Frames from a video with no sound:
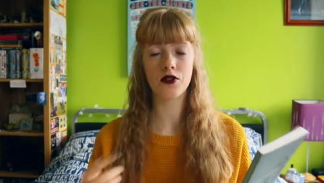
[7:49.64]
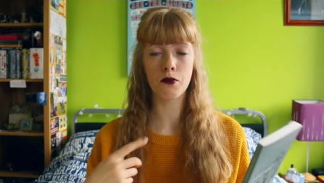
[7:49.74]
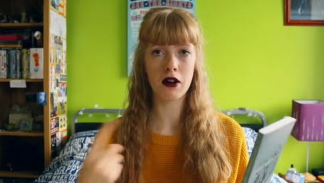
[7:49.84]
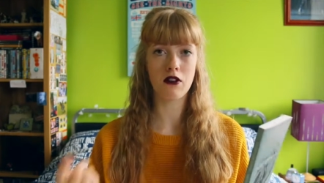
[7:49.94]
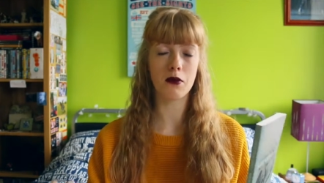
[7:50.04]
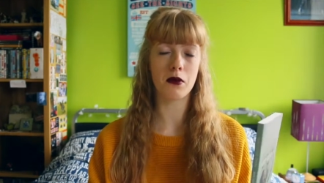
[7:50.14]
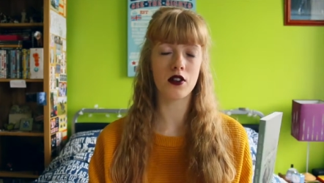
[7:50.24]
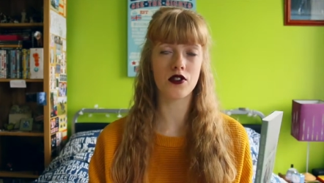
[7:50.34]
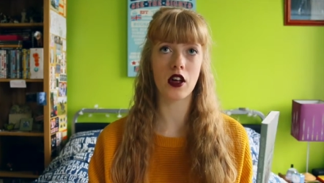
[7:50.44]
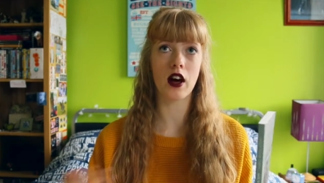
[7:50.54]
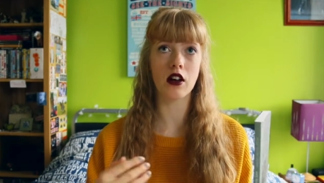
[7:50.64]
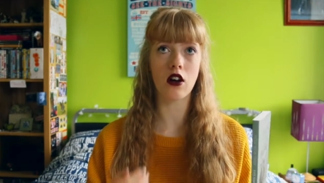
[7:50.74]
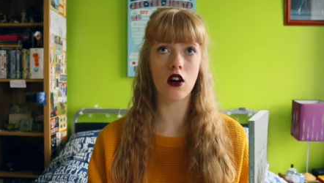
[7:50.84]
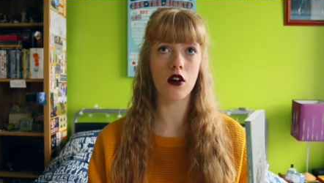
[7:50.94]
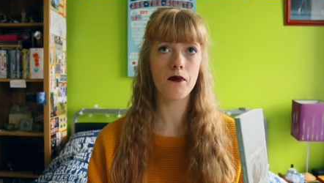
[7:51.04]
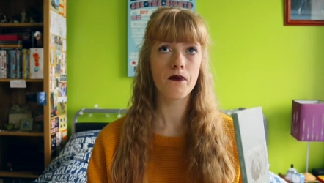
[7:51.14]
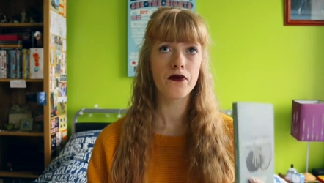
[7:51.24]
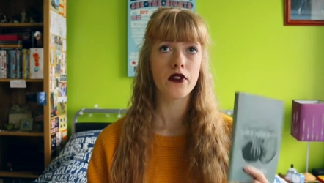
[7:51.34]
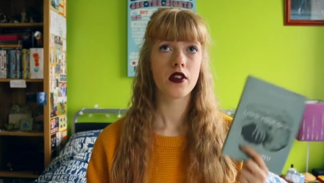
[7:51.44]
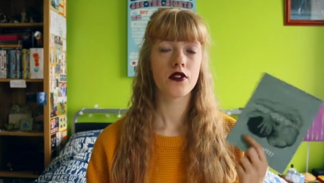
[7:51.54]
my grandma's that I got.
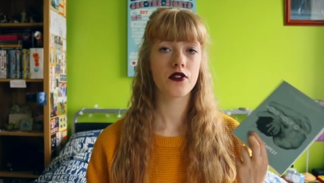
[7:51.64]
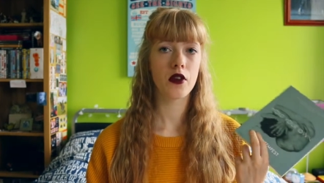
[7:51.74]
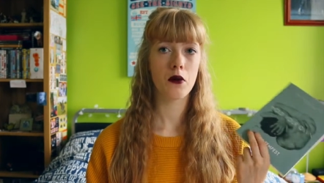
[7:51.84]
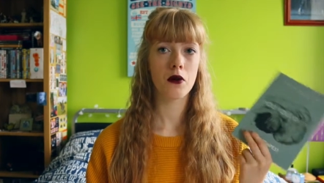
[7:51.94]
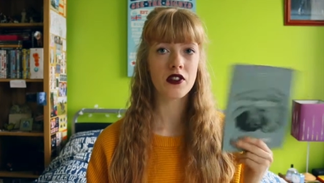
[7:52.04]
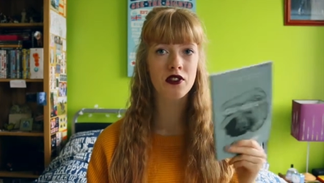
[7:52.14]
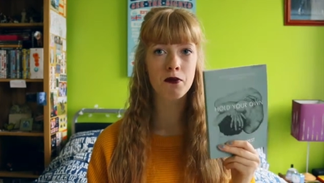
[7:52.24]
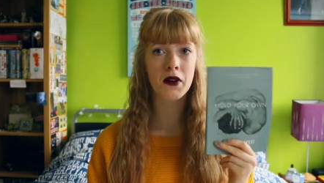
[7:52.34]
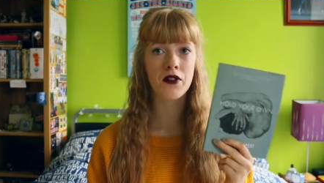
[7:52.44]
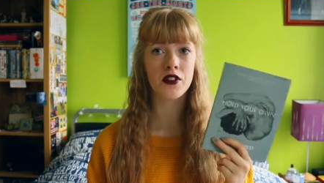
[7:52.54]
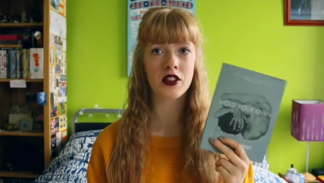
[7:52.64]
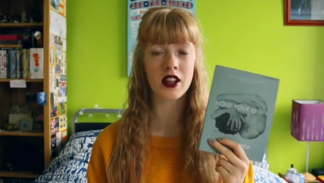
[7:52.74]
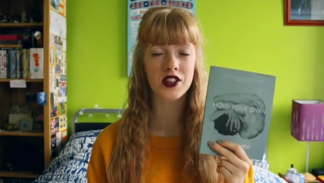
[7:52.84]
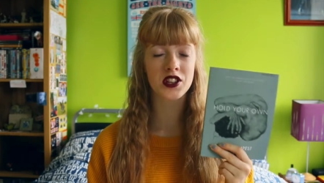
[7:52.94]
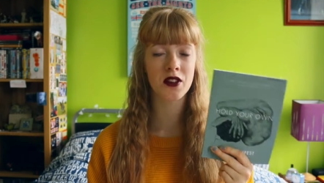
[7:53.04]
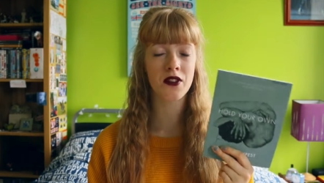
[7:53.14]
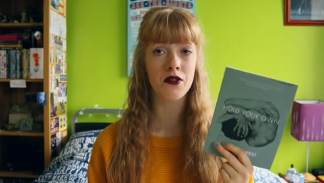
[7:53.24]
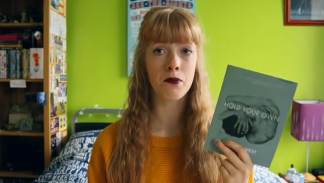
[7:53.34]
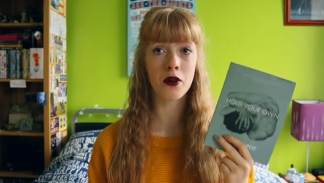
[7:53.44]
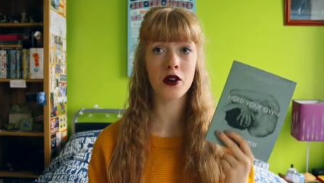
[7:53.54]
So this is my first collection that I've
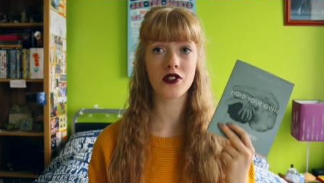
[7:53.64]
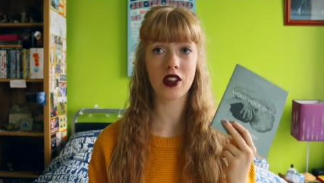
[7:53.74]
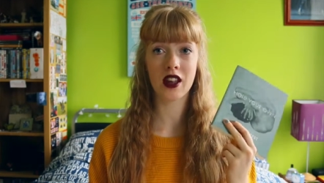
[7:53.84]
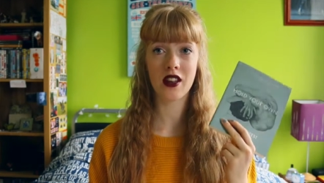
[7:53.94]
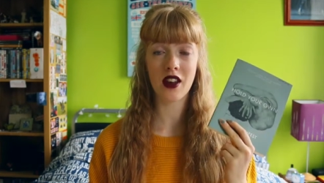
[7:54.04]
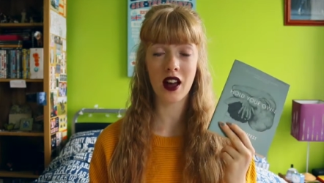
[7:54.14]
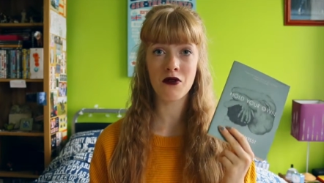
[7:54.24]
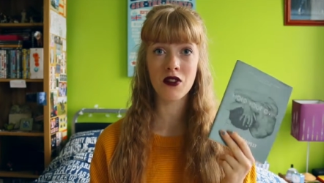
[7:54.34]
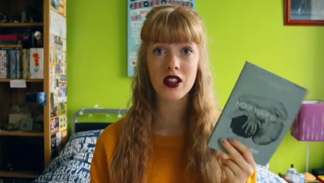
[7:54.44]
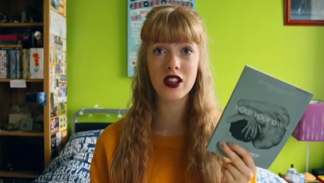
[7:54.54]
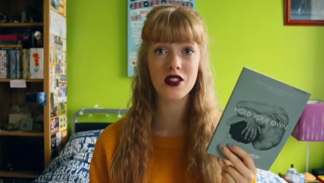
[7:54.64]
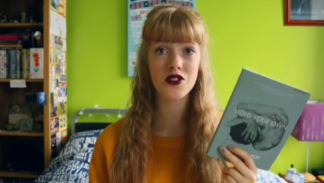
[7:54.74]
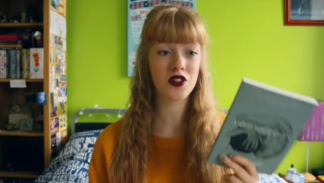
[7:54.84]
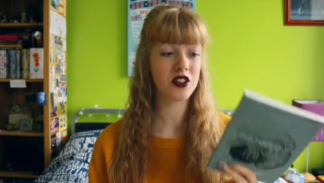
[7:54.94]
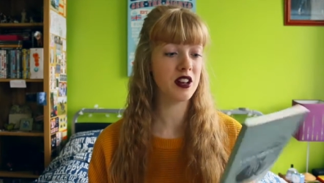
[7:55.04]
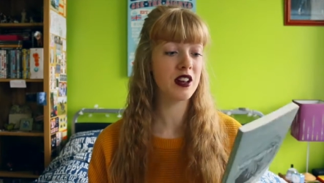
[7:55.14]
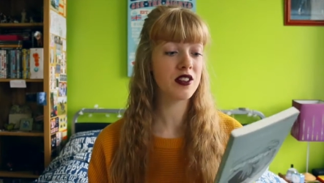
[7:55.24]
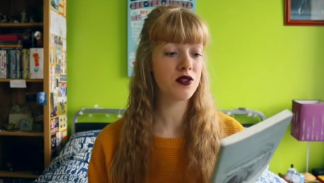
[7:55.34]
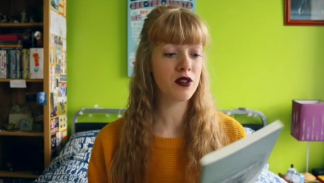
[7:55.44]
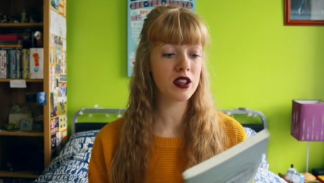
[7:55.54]
ever bought, and I've really enjoyed it.
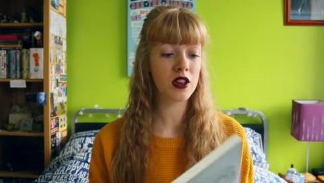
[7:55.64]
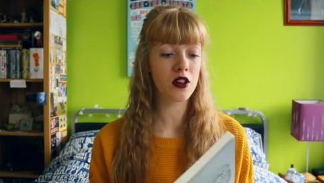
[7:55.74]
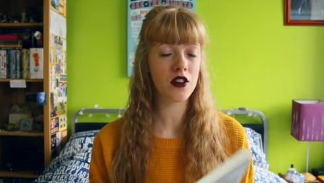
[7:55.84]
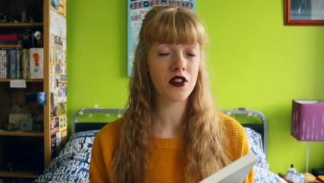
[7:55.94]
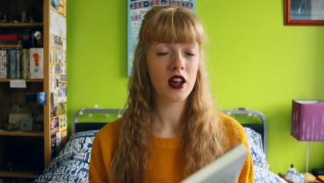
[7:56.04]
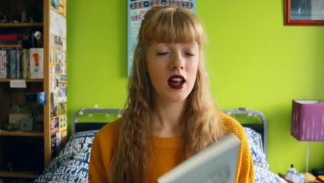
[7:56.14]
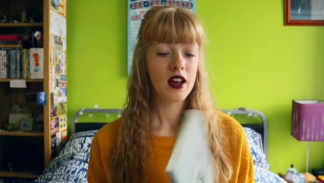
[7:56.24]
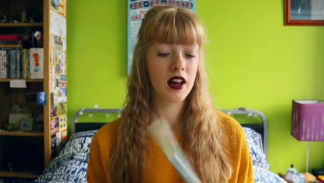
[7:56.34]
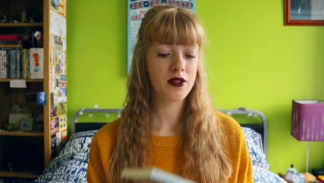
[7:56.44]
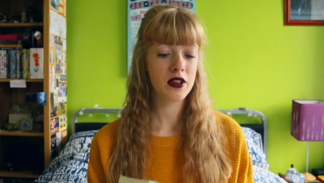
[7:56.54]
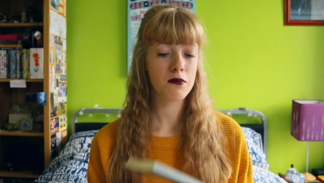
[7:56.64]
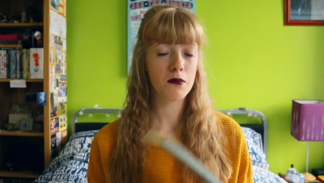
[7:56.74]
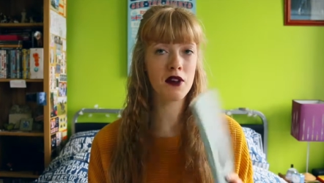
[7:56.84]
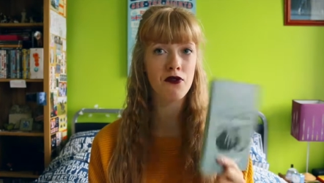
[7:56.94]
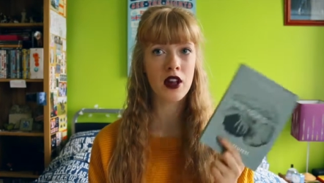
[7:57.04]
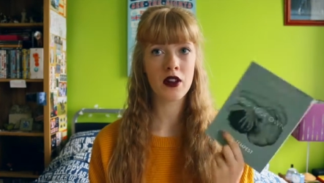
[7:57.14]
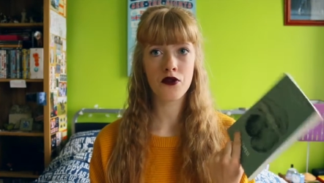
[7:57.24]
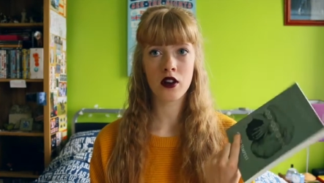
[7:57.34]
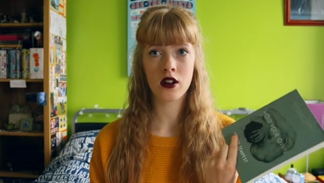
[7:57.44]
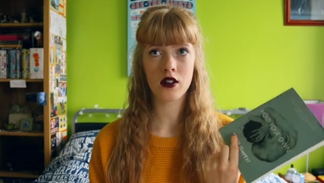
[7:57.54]
It's really good. I think my
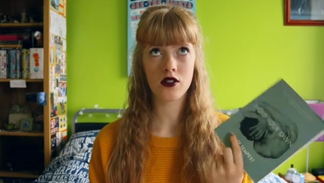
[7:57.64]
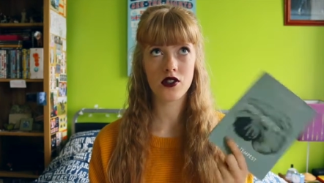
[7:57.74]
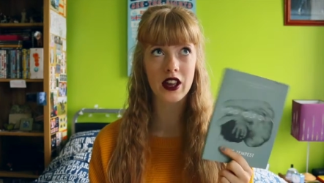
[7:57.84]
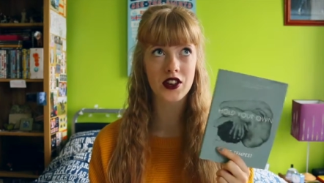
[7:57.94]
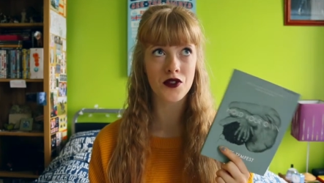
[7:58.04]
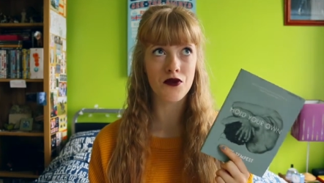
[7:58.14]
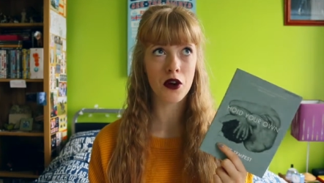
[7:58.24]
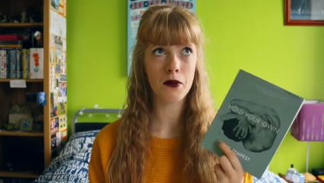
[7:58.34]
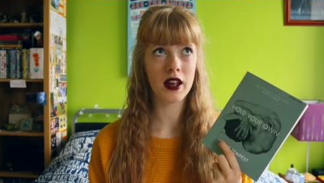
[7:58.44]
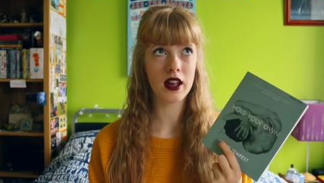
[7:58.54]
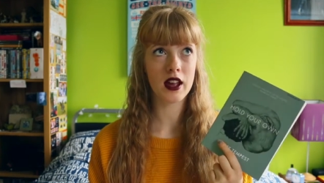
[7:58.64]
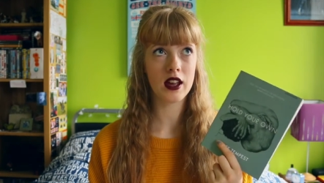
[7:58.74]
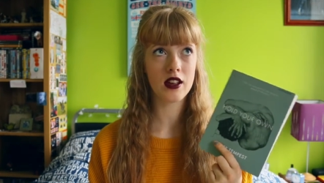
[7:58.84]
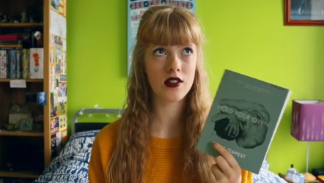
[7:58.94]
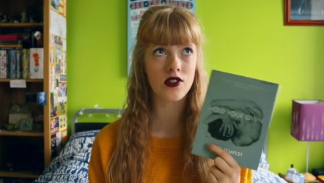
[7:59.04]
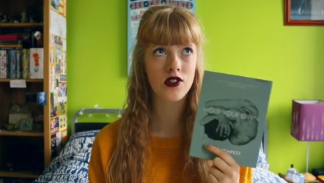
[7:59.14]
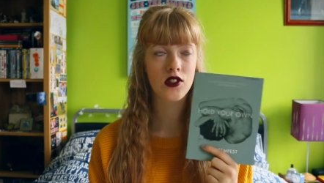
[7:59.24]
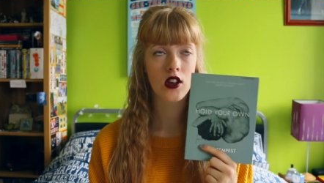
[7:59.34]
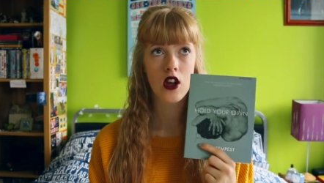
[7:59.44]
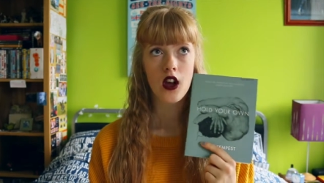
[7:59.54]
favourite section from it
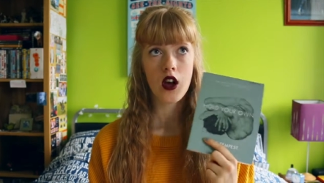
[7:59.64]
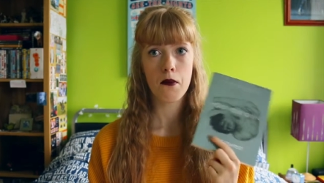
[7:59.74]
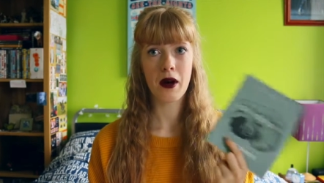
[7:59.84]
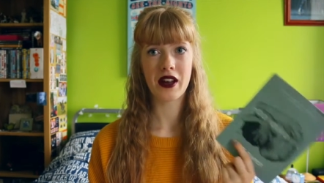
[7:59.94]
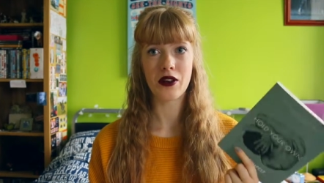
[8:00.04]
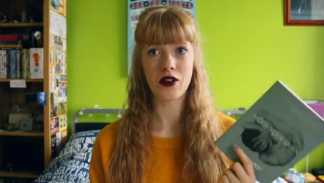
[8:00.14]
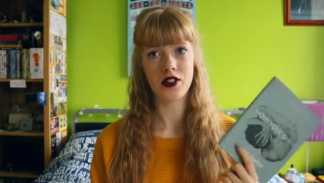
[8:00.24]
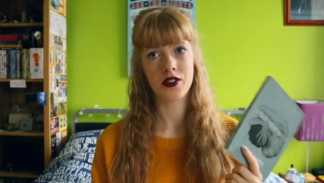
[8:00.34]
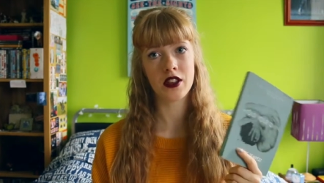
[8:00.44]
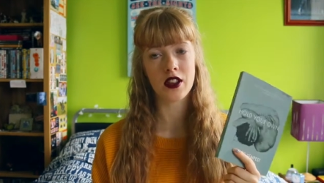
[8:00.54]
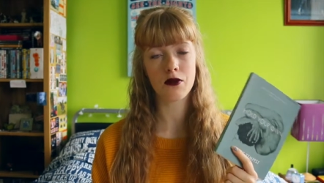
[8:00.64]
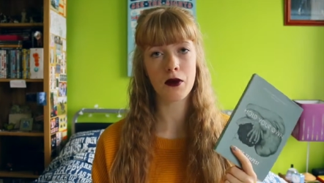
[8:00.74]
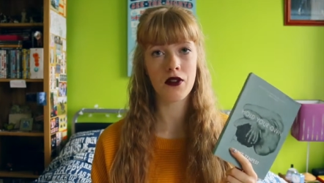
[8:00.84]
is Manhood. I think that's my